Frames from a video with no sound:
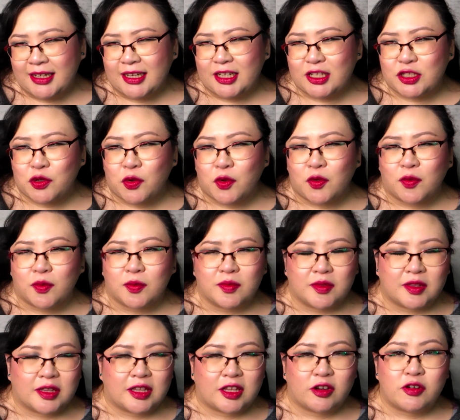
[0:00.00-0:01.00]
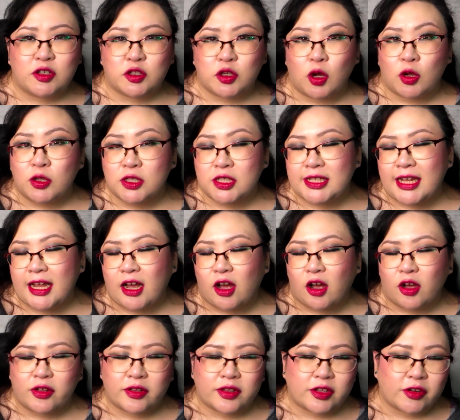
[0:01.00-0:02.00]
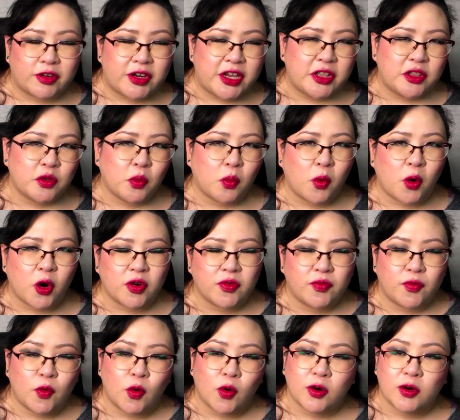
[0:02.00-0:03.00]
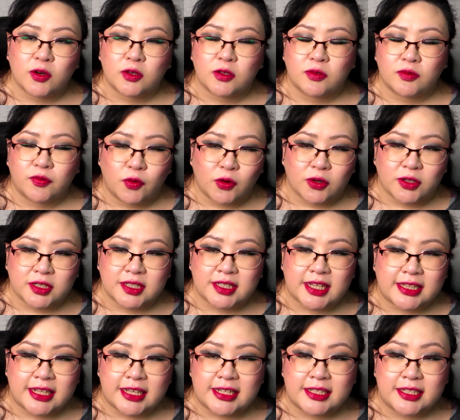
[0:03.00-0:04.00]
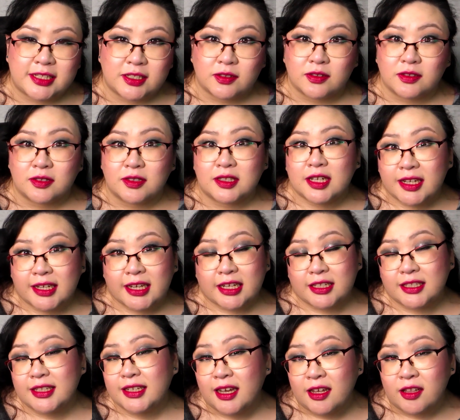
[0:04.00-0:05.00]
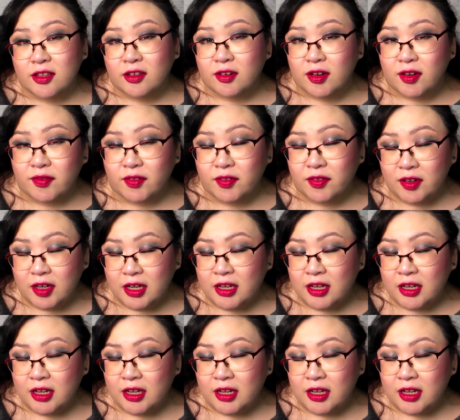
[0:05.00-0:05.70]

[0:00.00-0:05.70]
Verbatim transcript: And so they're adults now, they're in the workforce, and they still like, get together every